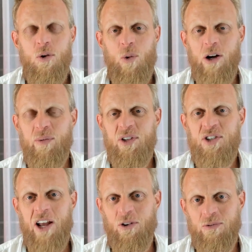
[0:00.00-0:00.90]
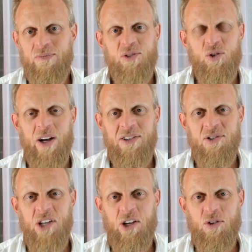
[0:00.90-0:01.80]
Welcome to the channel. It's great to
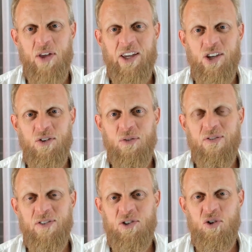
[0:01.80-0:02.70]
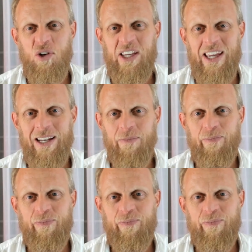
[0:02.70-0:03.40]
see you. Thank you for tuning in.